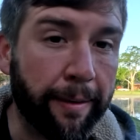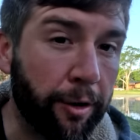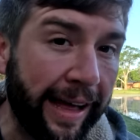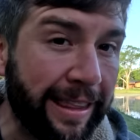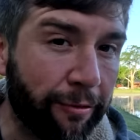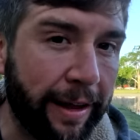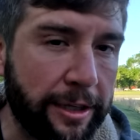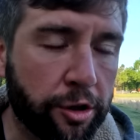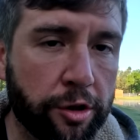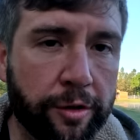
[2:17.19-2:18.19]
and I'm glad that
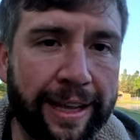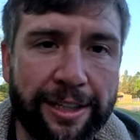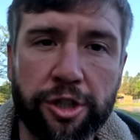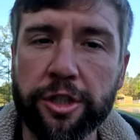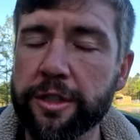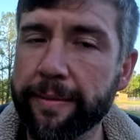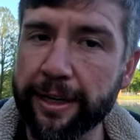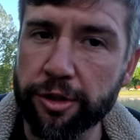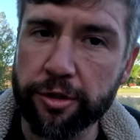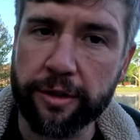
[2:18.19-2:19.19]
flights are doing that just to
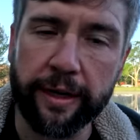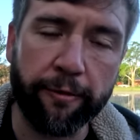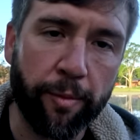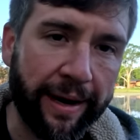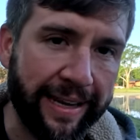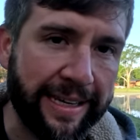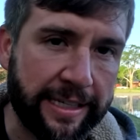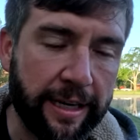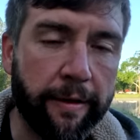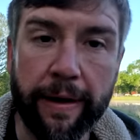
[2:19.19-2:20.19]
make sure that everybody
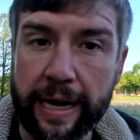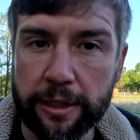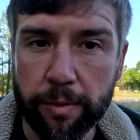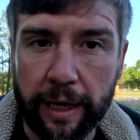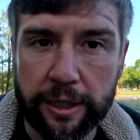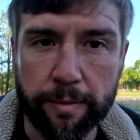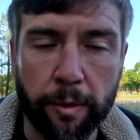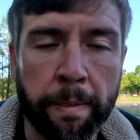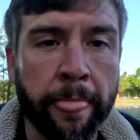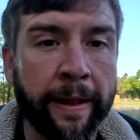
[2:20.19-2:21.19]
is safe as possible.